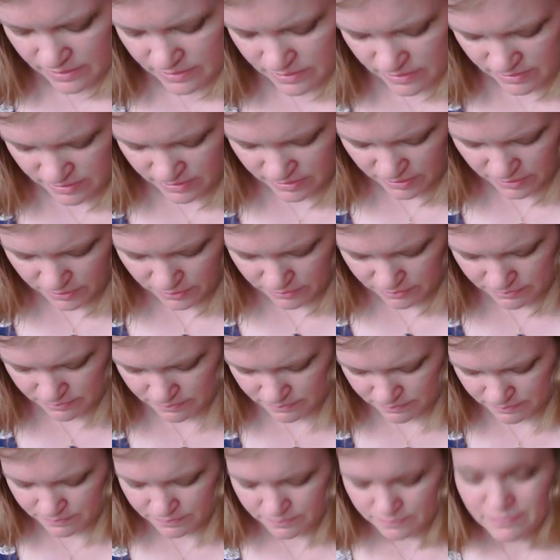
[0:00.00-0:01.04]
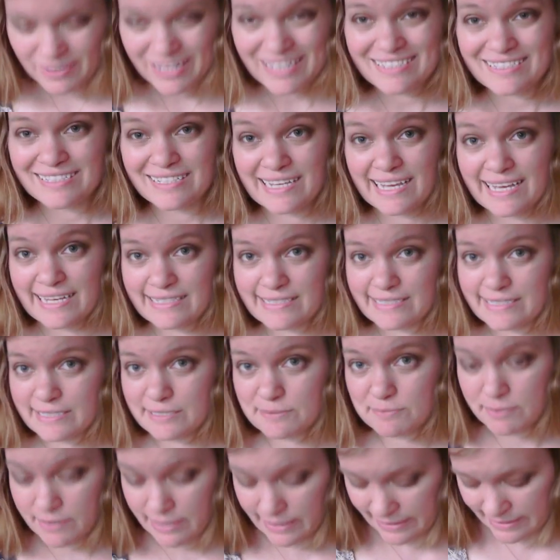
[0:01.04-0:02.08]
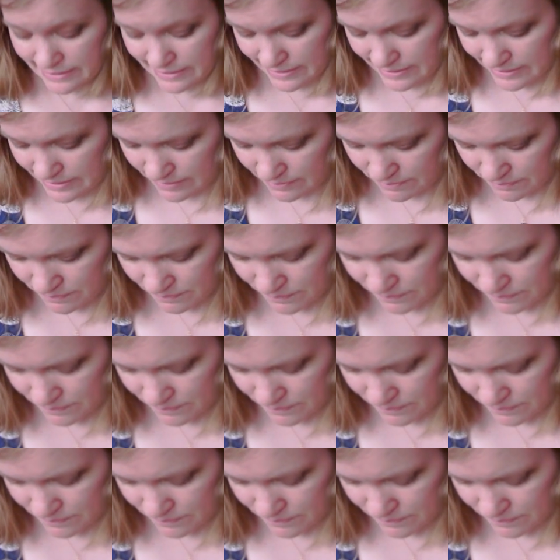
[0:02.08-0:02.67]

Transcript: So plastic has its place.